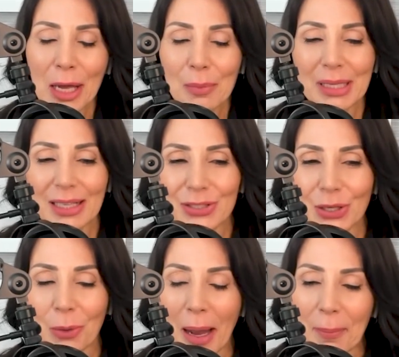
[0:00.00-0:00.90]
because,
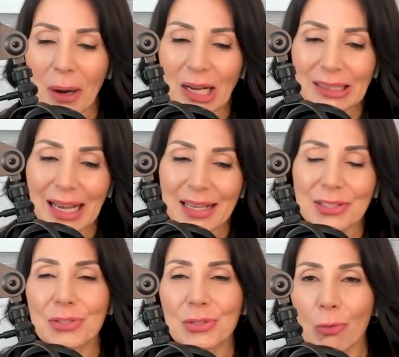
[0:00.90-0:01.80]
my
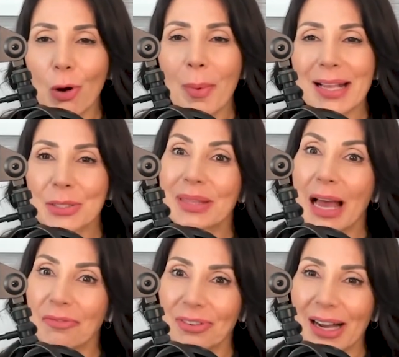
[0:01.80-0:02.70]
podcast is No Romance
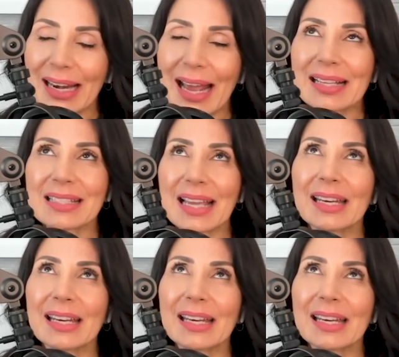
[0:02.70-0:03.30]
Without Finance,